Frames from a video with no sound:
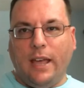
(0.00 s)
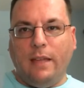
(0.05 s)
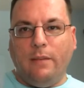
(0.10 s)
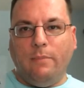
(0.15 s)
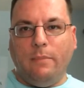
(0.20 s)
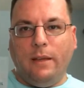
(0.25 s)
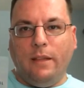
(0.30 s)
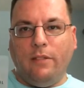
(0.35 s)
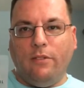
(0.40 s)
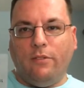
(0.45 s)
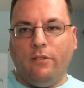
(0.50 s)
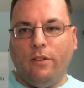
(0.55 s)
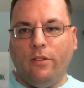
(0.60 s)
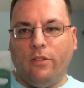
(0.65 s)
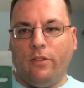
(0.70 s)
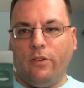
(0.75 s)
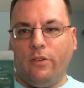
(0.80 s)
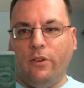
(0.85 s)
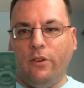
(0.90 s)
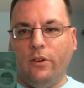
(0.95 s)
means on
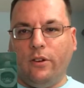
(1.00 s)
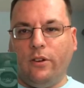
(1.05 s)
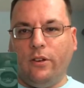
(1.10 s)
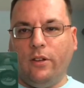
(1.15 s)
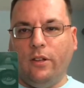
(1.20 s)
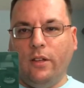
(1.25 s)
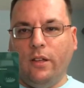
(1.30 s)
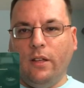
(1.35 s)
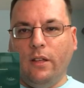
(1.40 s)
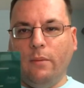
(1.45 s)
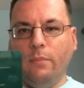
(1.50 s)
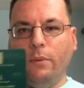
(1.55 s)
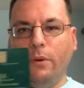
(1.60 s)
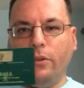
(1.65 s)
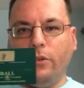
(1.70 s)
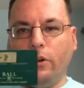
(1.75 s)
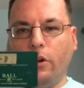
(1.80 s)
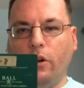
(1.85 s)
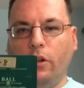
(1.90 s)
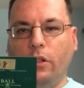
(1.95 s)
the card, but
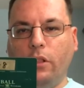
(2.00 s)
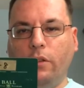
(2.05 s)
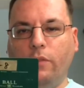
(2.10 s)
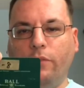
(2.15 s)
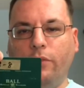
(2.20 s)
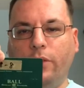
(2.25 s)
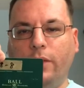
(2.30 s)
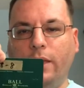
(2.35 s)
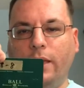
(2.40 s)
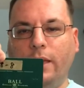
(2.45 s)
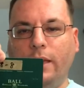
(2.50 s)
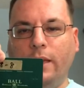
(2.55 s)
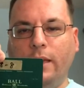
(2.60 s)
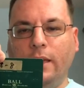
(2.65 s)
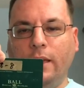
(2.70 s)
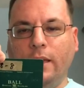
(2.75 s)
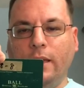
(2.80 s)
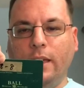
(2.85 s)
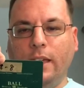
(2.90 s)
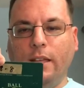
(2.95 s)
all of the
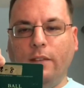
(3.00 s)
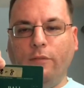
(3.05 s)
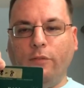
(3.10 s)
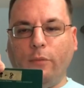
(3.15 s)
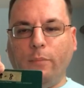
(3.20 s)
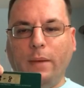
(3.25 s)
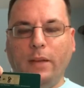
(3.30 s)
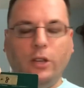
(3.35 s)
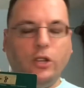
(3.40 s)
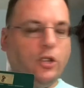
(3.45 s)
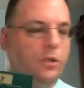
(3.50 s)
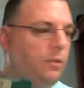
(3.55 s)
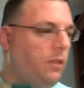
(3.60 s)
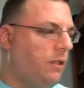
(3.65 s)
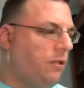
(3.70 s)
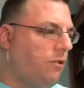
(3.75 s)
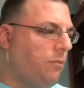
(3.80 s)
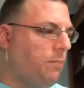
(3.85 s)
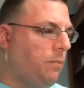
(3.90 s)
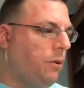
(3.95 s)
information
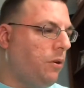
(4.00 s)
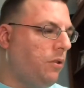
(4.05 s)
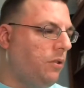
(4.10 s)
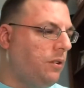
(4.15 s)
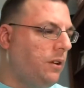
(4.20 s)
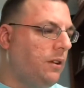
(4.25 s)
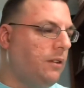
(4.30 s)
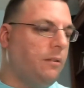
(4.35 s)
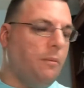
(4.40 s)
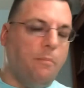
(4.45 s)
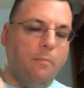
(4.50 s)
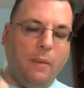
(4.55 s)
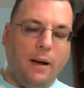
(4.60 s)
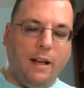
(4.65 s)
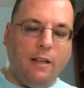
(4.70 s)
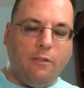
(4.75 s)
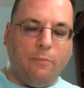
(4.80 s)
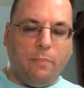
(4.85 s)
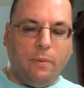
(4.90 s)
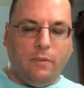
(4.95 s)
that's pertinent to my
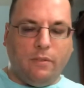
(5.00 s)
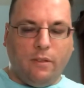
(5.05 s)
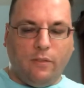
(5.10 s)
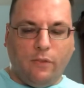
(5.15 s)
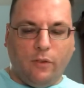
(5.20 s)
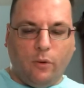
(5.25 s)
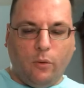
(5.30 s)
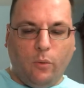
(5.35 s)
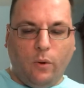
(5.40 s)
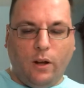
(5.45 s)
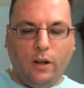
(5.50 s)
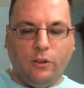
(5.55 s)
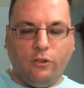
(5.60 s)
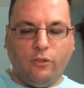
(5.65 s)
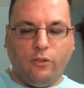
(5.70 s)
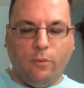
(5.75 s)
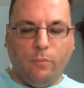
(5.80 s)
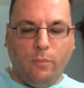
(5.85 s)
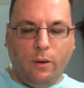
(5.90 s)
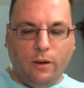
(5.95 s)
specific watch,
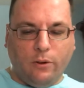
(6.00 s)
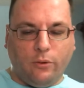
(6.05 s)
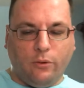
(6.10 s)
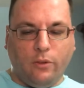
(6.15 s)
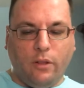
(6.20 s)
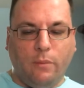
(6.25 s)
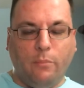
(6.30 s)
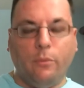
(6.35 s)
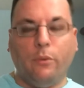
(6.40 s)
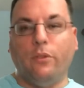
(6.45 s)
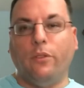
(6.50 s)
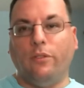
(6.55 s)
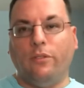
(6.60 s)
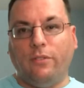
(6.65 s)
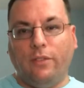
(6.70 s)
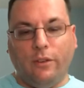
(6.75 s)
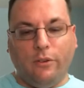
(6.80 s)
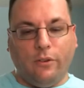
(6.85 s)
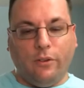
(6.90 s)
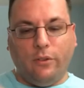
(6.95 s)
the model number, the
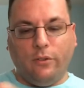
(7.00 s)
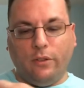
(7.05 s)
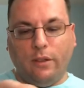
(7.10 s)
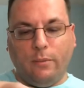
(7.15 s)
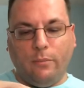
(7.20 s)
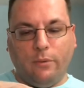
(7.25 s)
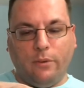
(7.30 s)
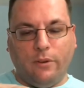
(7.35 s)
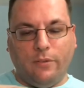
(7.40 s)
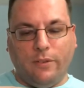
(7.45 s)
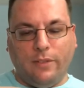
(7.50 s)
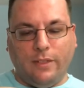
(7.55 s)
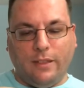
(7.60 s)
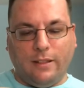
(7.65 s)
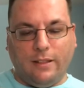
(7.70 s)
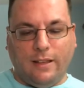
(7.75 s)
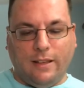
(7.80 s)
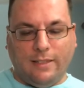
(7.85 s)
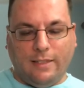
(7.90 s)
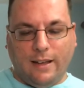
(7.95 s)
serial number, everything
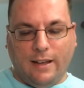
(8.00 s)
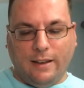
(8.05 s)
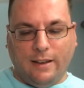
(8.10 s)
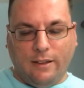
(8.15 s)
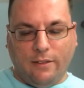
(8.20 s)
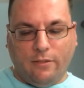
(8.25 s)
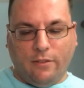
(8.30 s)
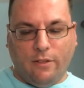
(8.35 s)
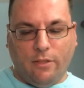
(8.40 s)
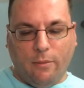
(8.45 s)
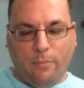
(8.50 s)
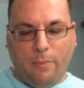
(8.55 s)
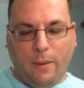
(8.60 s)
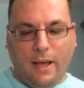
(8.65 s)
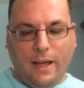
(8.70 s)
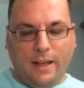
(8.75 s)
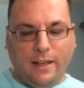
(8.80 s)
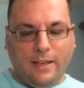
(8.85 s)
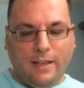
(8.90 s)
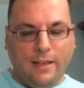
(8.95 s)
like that is on the
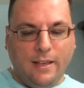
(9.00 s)
back.